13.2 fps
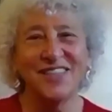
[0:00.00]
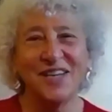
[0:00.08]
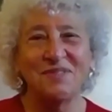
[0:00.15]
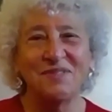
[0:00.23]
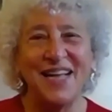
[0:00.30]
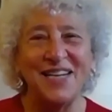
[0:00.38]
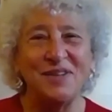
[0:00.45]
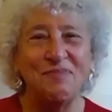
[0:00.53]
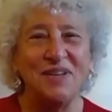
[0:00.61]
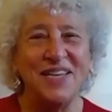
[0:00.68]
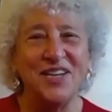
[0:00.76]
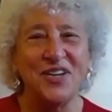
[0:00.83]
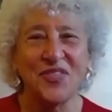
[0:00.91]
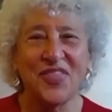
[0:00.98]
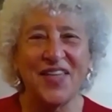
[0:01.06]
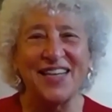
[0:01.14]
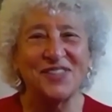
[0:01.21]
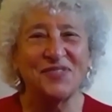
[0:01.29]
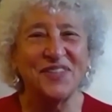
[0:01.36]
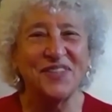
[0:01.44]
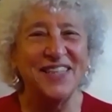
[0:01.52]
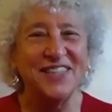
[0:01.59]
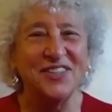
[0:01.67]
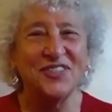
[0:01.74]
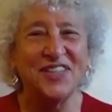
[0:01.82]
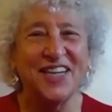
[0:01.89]
I'm glad to be here. Thanks for the
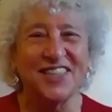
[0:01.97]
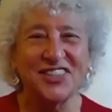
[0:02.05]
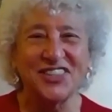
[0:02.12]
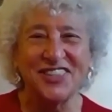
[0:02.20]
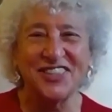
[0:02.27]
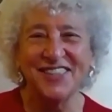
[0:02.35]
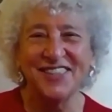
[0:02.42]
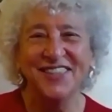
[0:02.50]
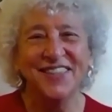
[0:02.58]
introduction.